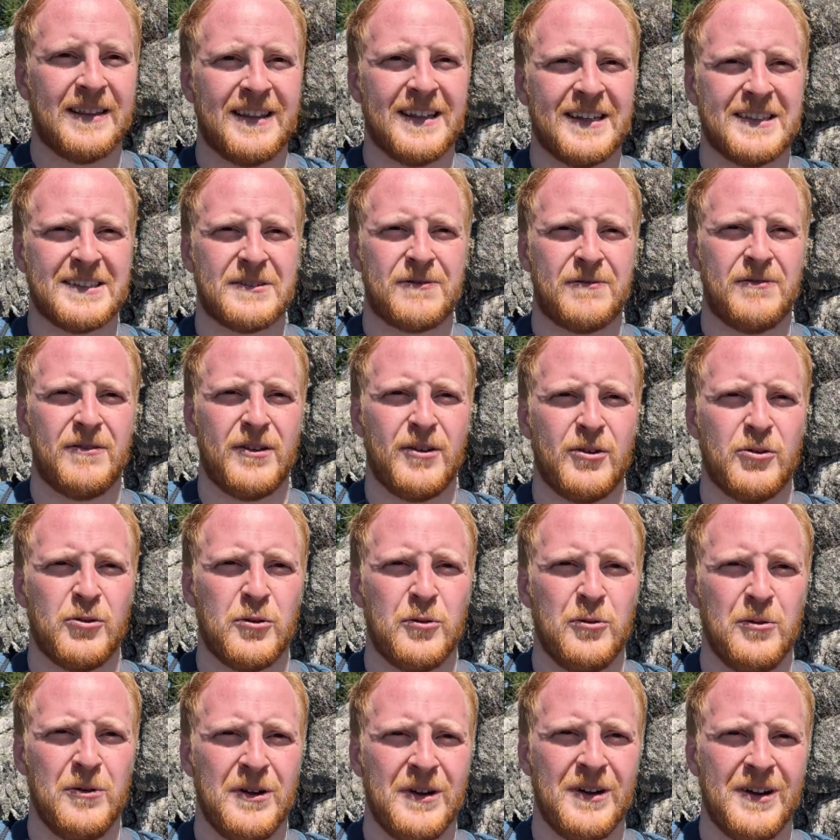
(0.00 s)
this
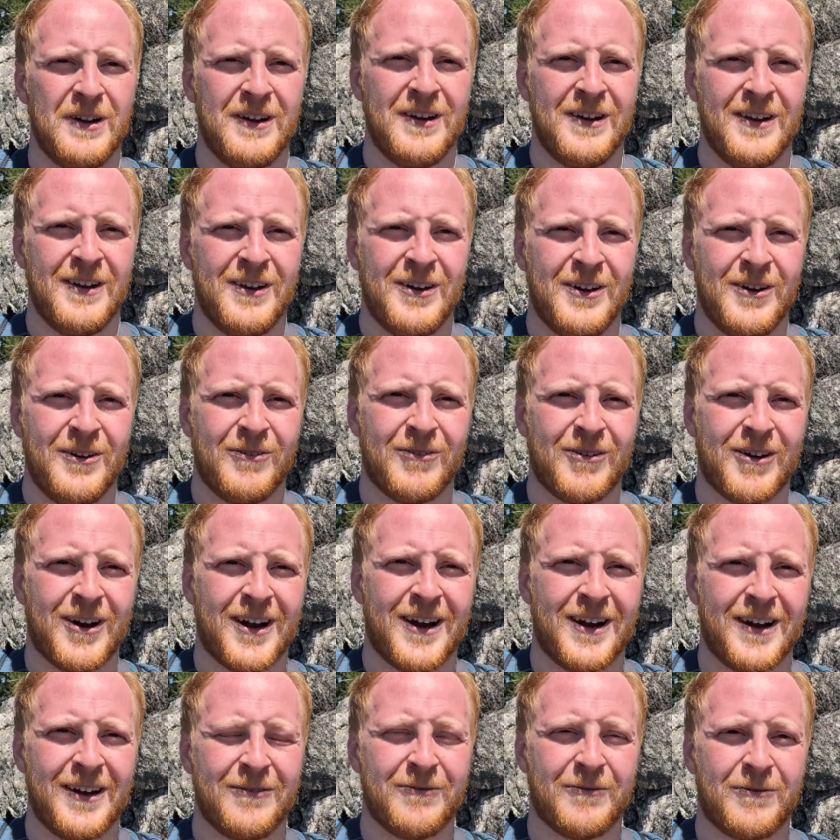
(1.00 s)
view
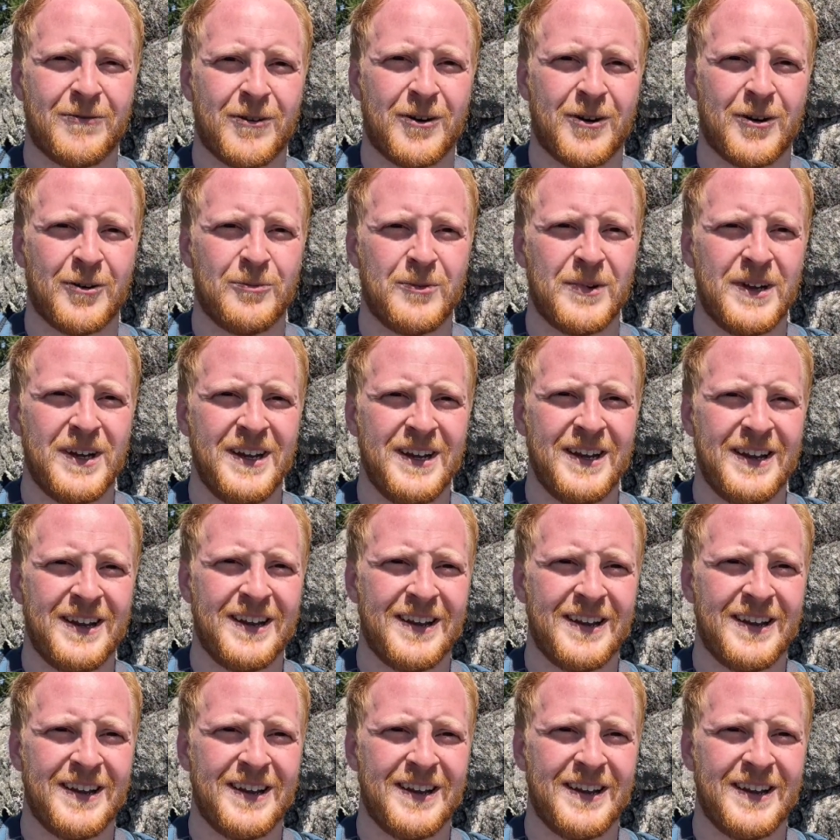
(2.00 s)
right in front of me.